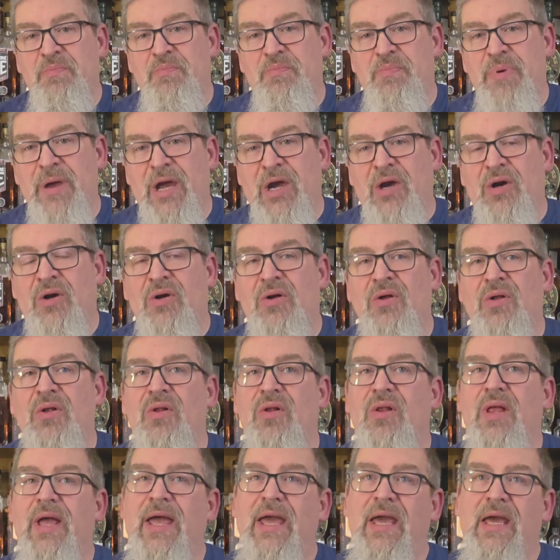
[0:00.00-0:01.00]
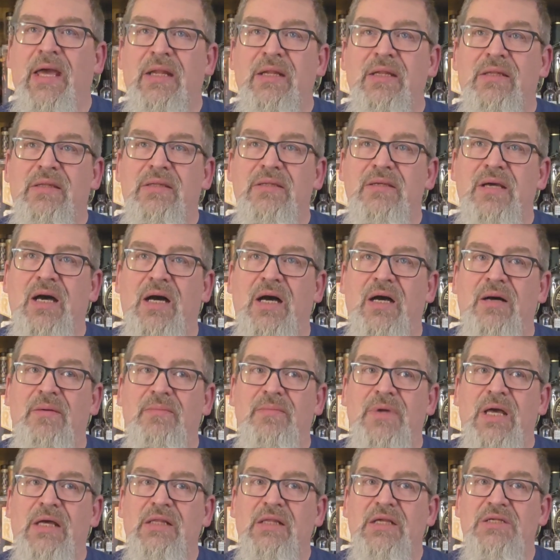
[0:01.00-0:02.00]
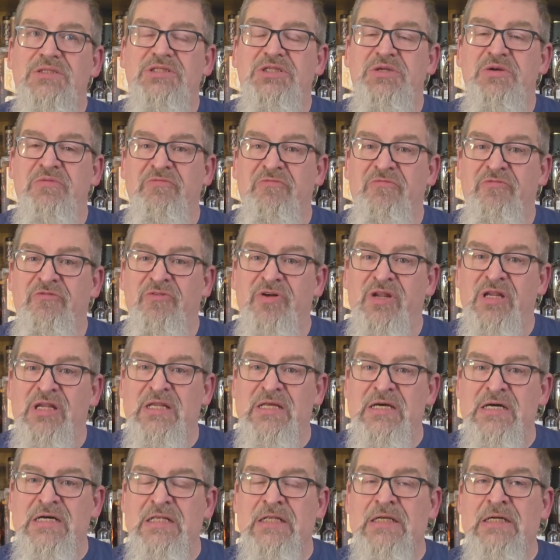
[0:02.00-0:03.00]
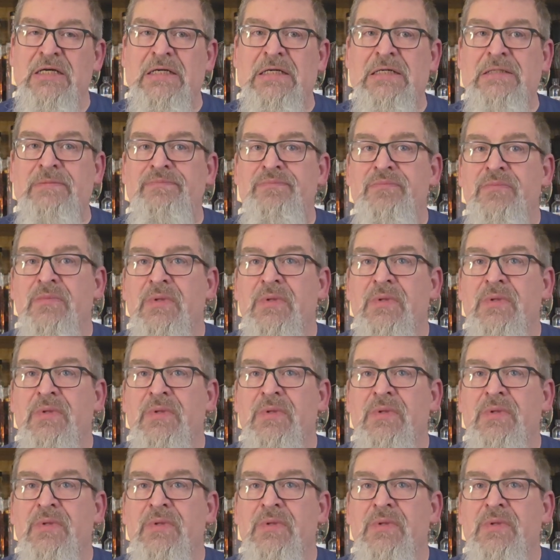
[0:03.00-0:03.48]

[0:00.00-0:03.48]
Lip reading: barrel, and it lets some vanilla,